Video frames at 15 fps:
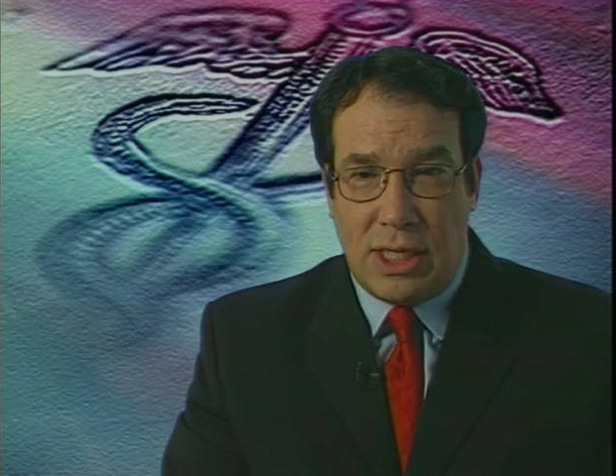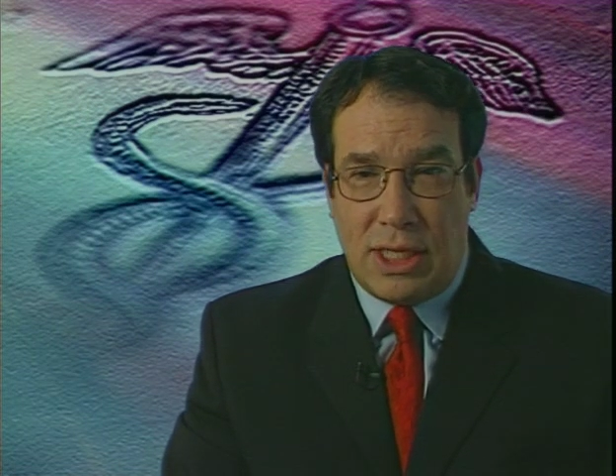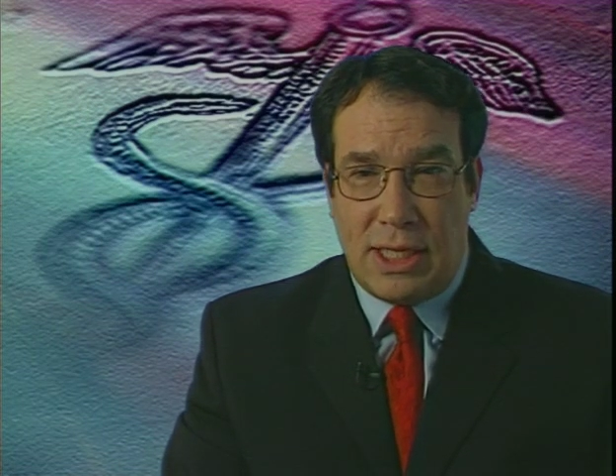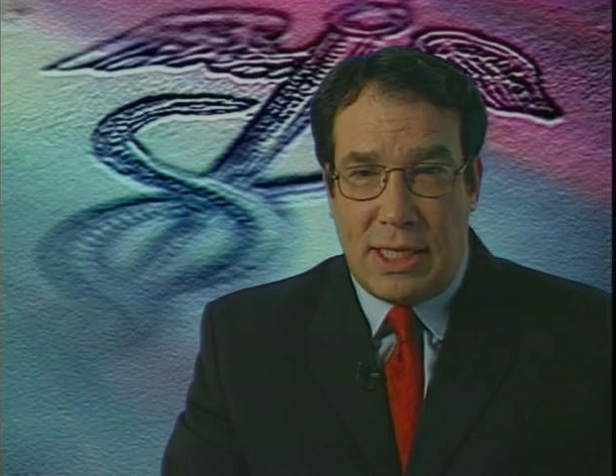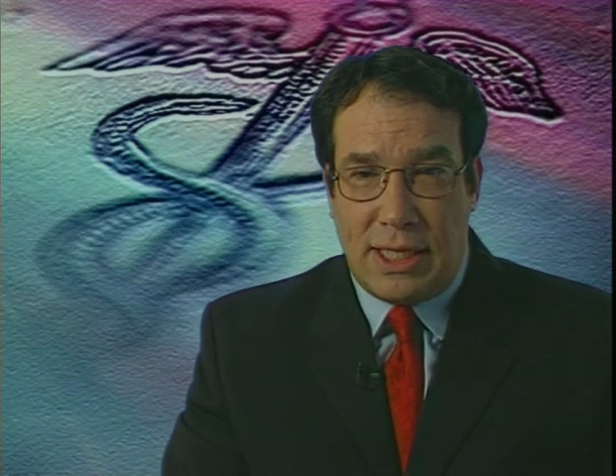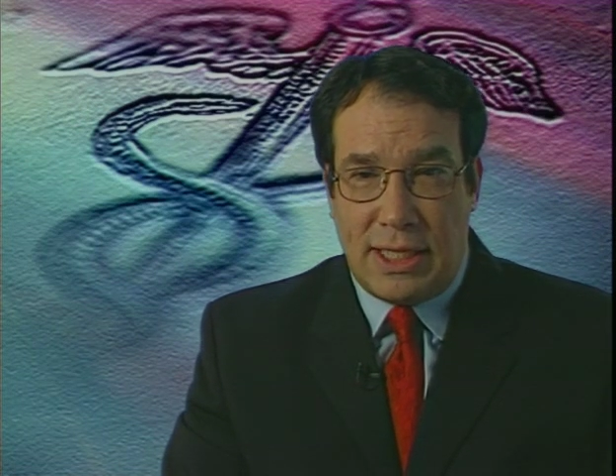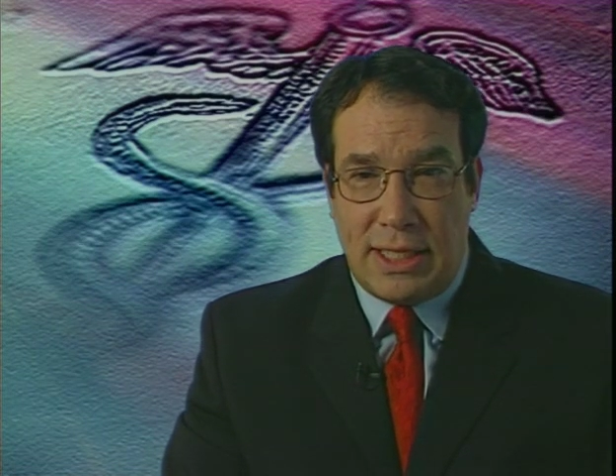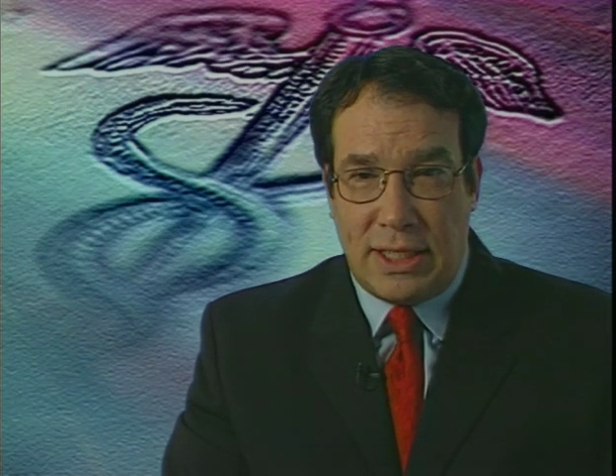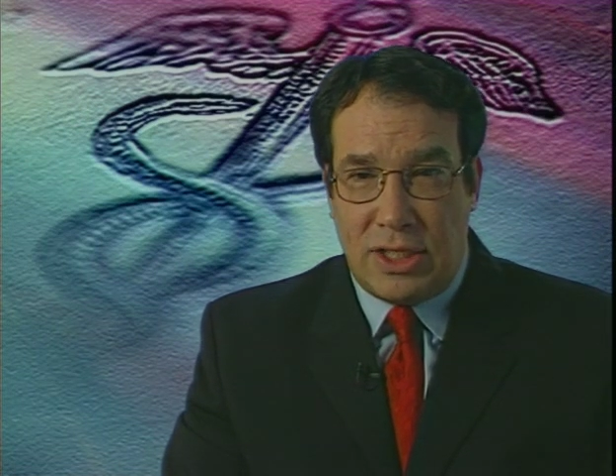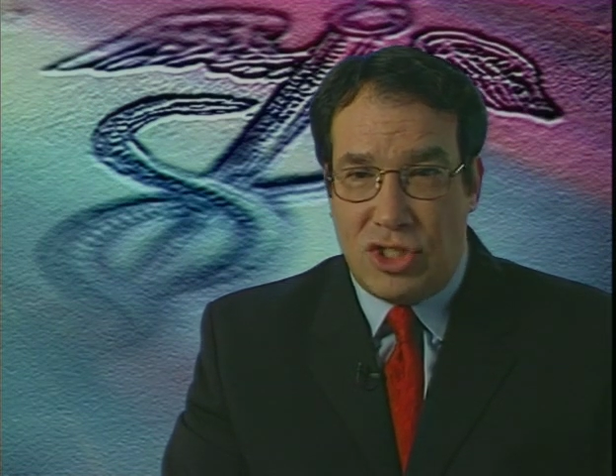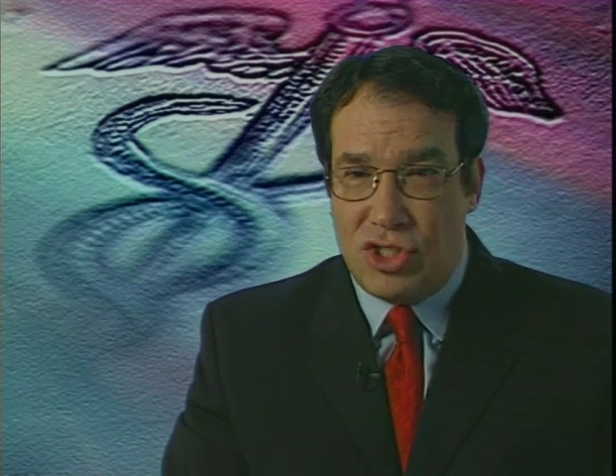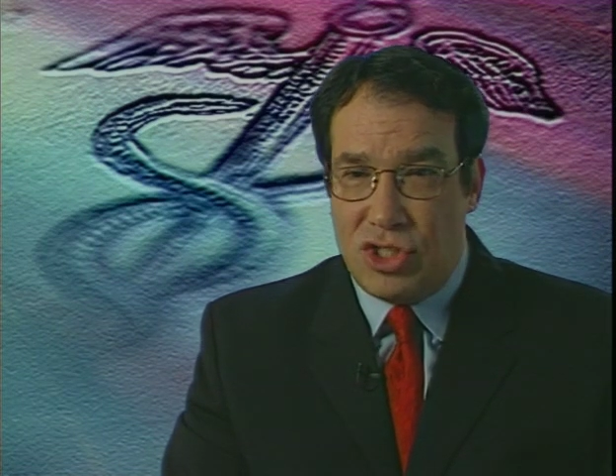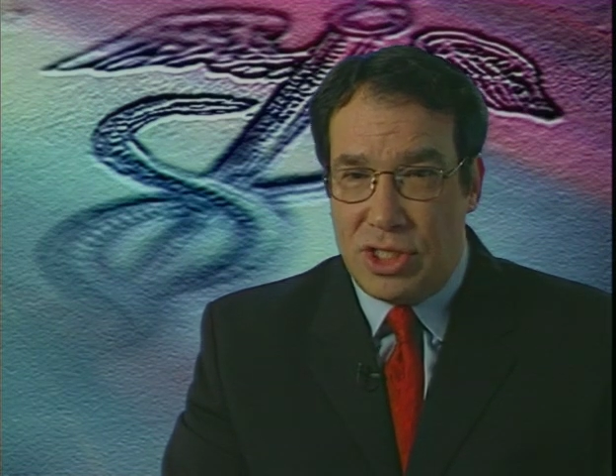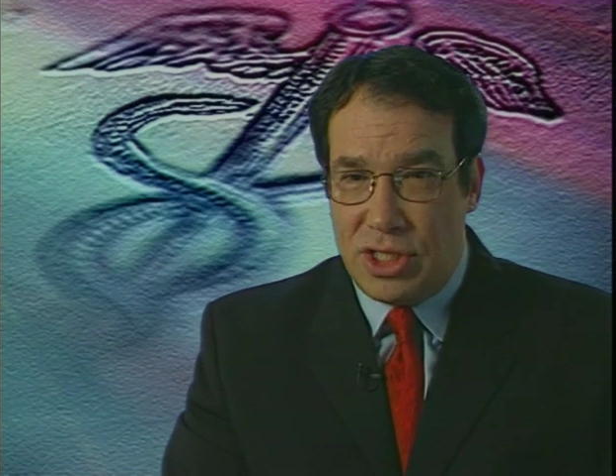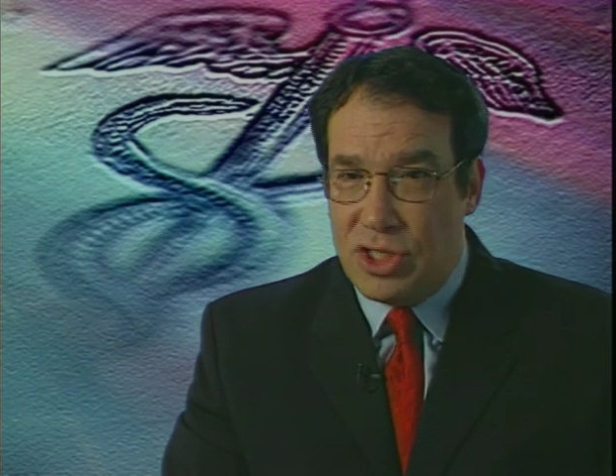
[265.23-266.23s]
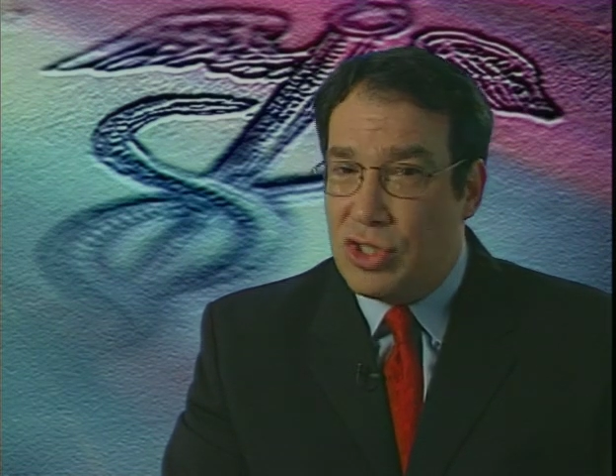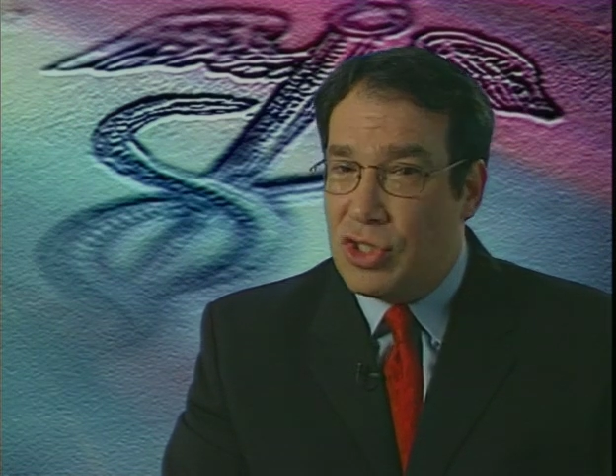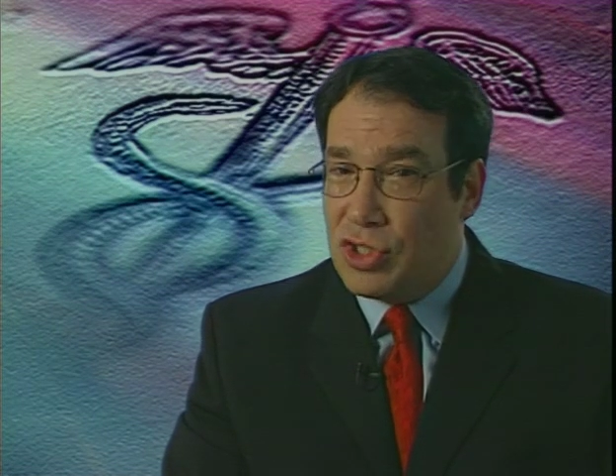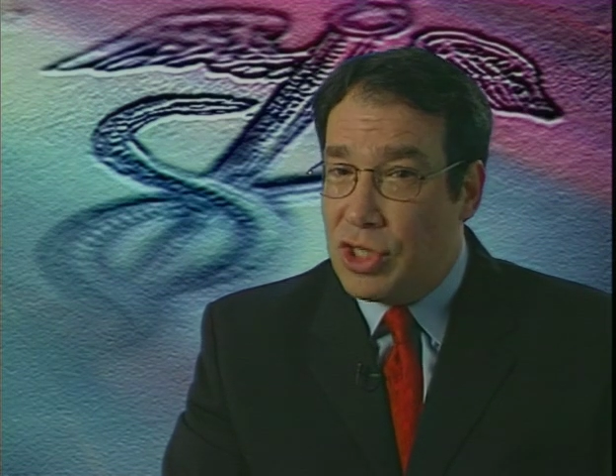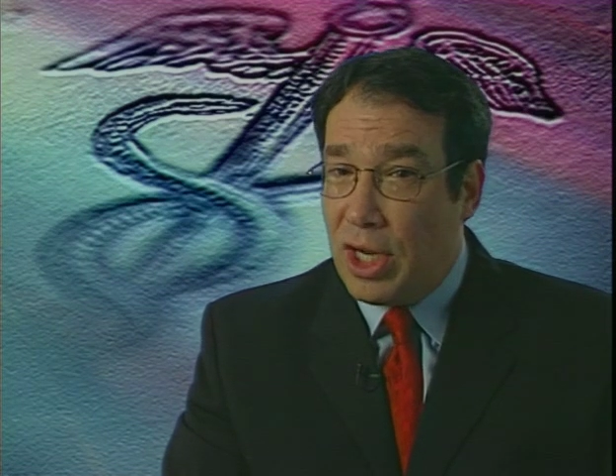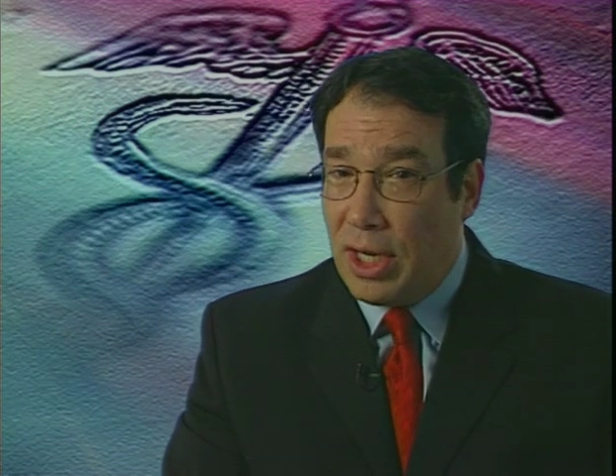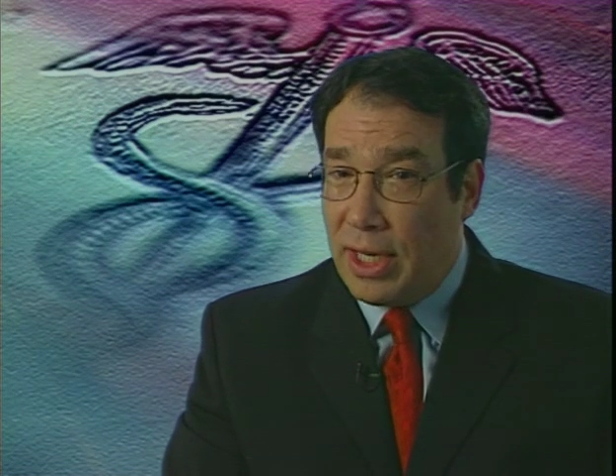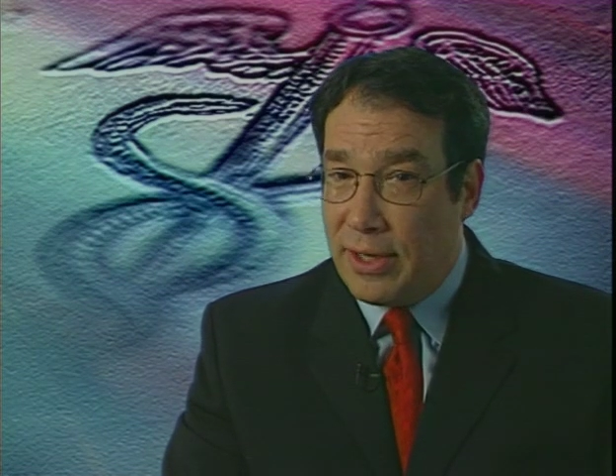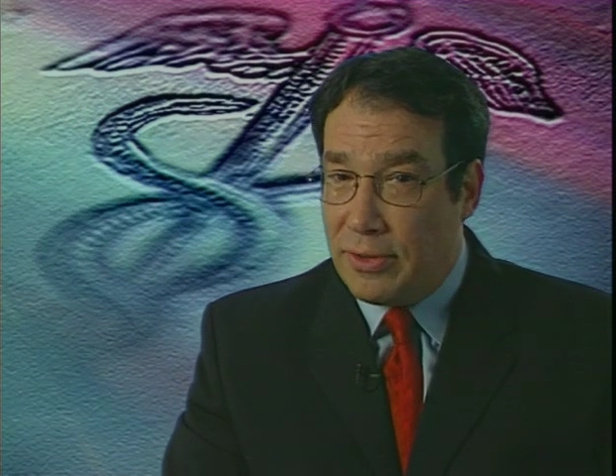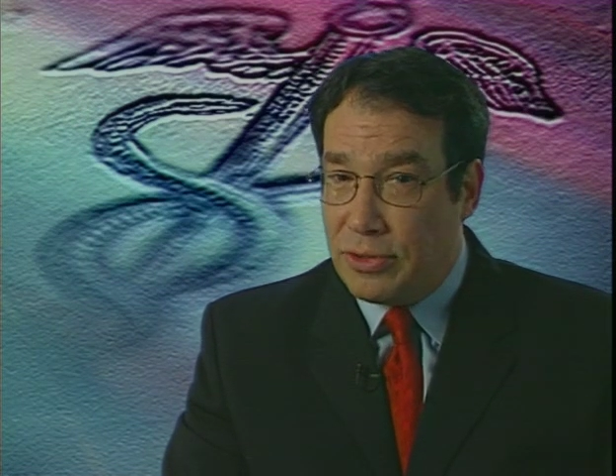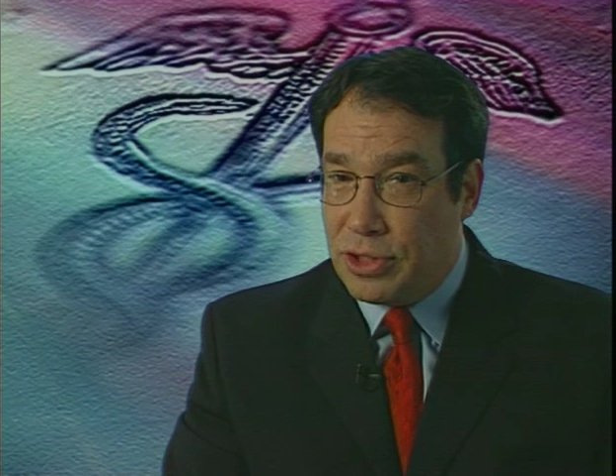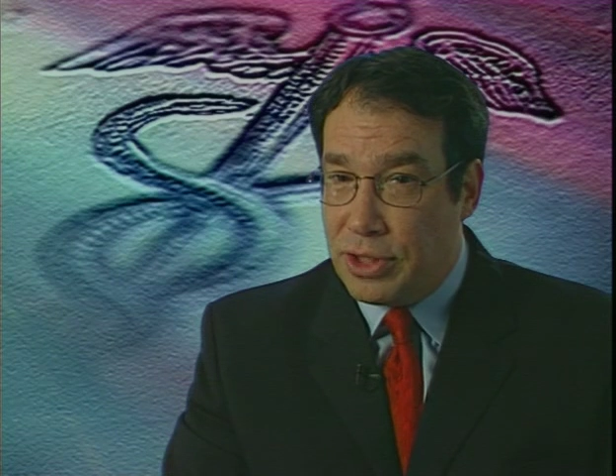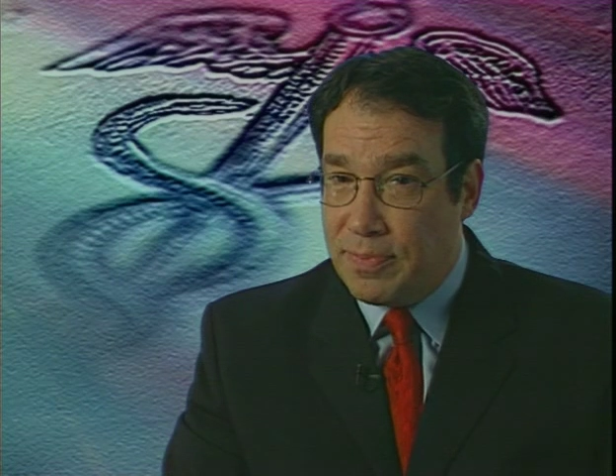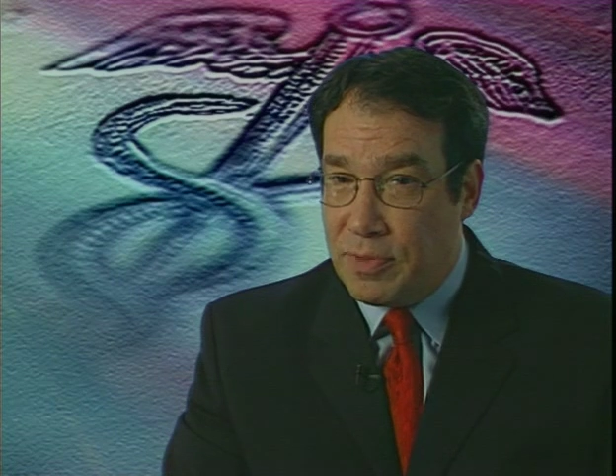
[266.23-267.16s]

Uh, this, this is subtle energy.